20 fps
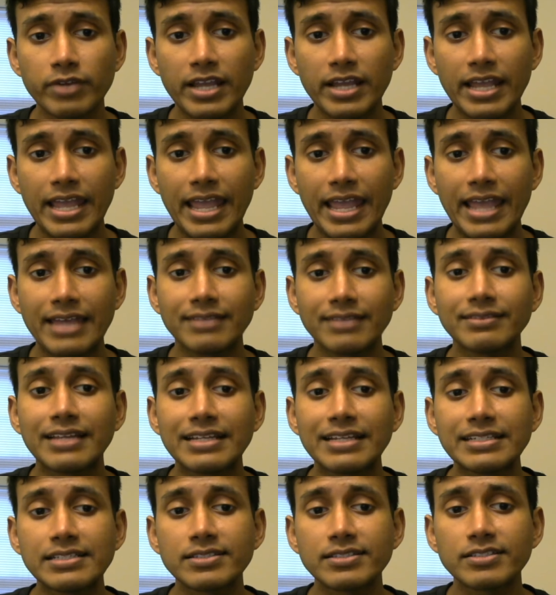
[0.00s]
and that
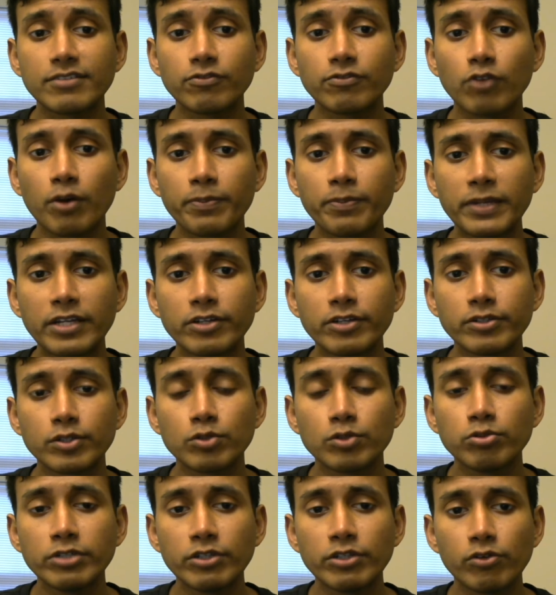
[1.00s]
is developing your
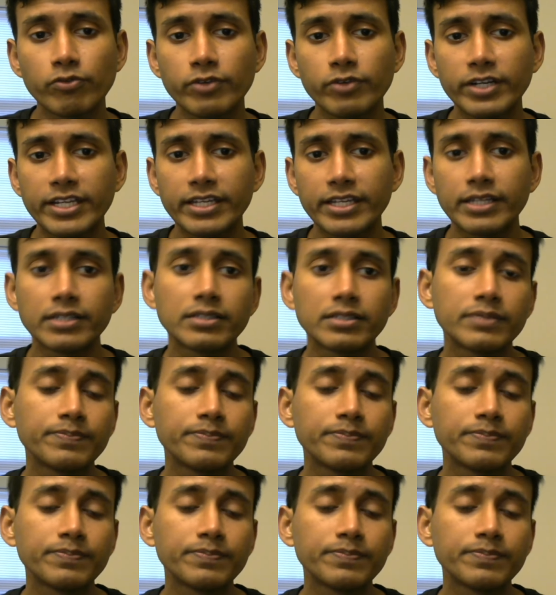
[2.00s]
queen over here.